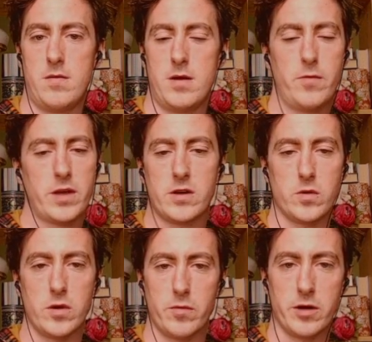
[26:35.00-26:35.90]
And we could
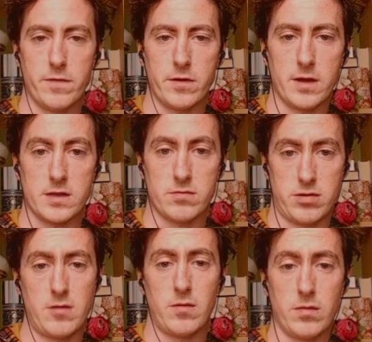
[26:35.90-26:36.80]
do a number of different things.
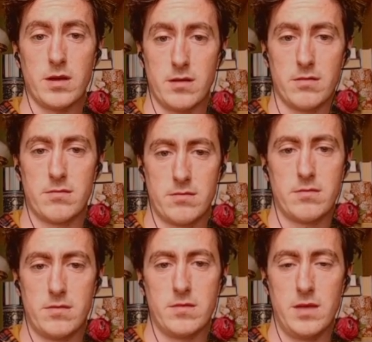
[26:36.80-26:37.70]
Probably
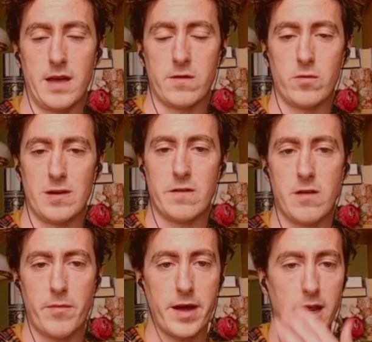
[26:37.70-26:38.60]
the answer would be to
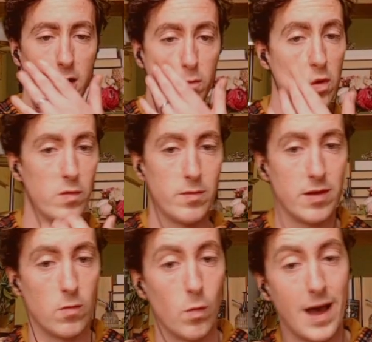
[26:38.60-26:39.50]
drop back here, but we'd
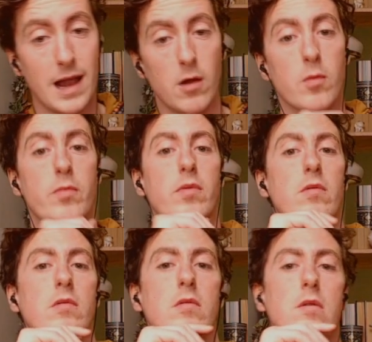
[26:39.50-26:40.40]
be well up.
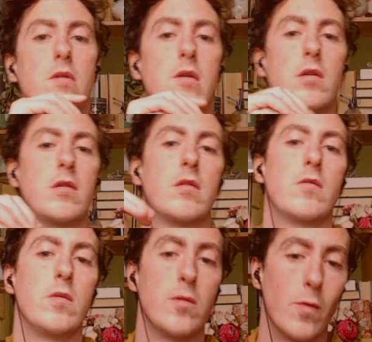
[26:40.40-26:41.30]

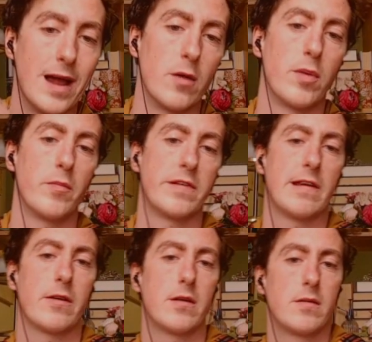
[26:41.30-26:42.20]
We'd be well up on
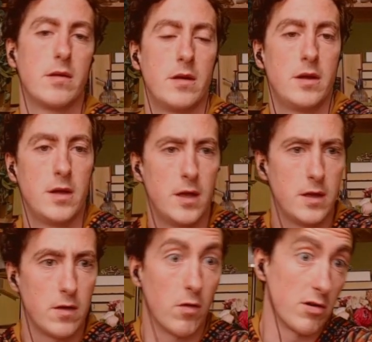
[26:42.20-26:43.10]
material.
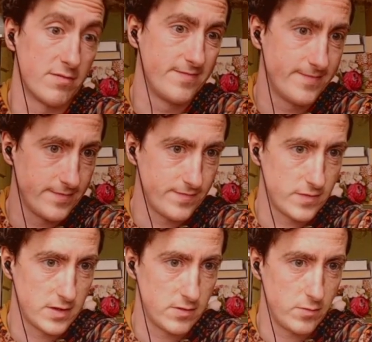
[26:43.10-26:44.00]
Or
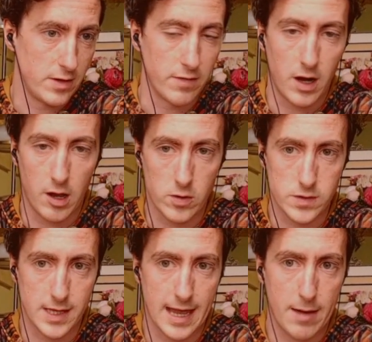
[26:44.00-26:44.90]
we'd have
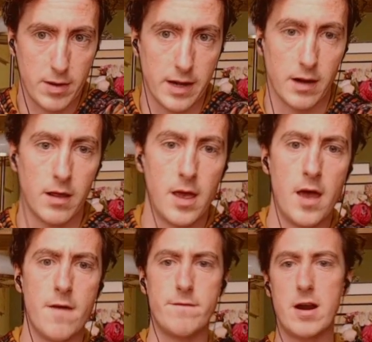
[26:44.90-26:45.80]
closed the gap a little.
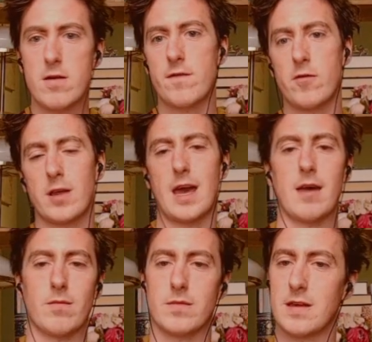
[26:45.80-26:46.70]
Very fun
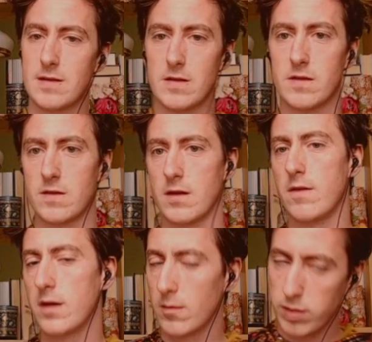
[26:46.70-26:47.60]
game. This is,
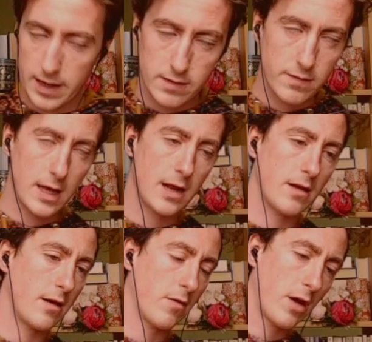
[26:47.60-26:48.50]
if you can play the Vienna,
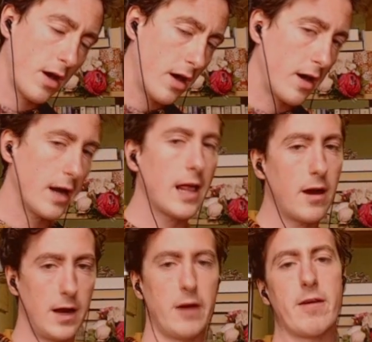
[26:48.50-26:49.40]
I would highly,
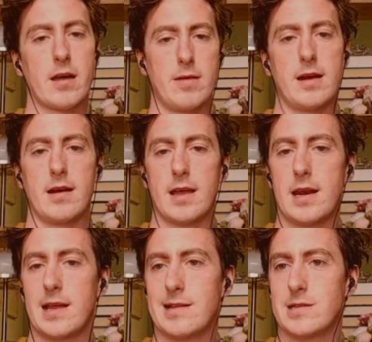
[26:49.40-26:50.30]
highly recommend it.
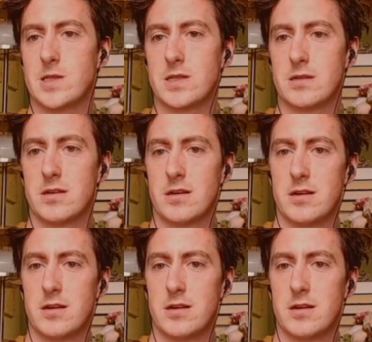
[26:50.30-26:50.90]
It is,